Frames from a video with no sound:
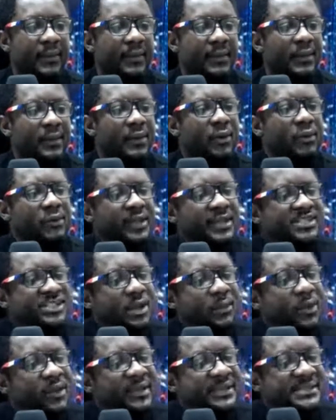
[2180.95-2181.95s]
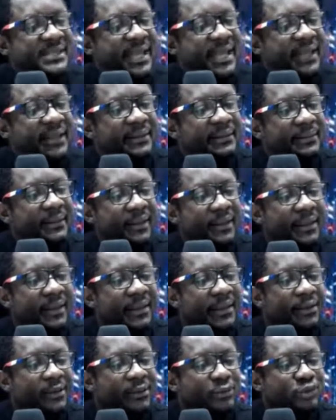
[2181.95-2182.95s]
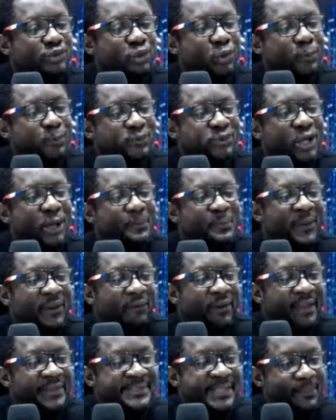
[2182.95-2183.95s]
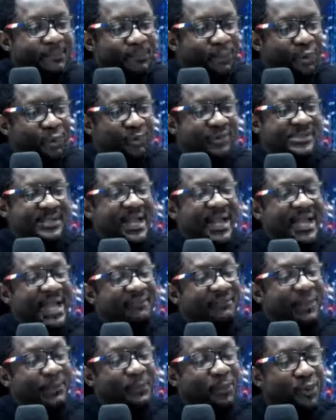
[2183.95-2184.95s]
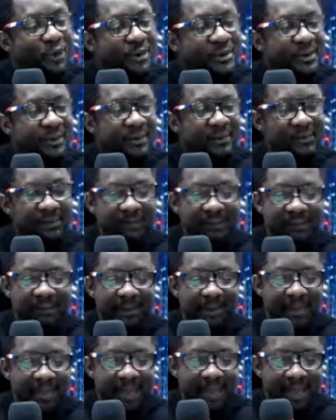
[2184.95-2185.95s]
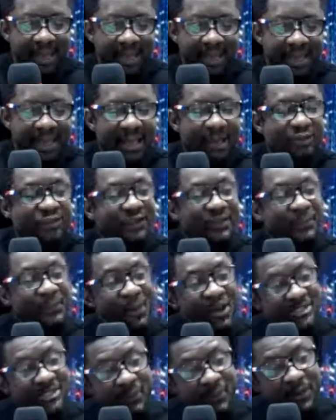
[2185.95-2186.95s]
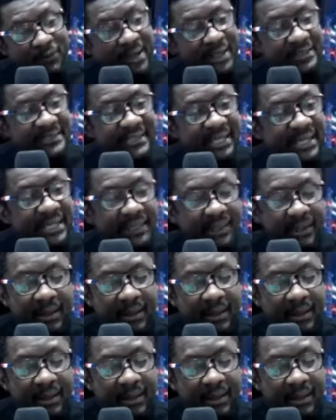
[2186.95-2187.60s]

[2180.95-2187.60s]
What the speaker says: Okay, someone is saying 2 top parenting books. I have a book, Out of the Box Parenting,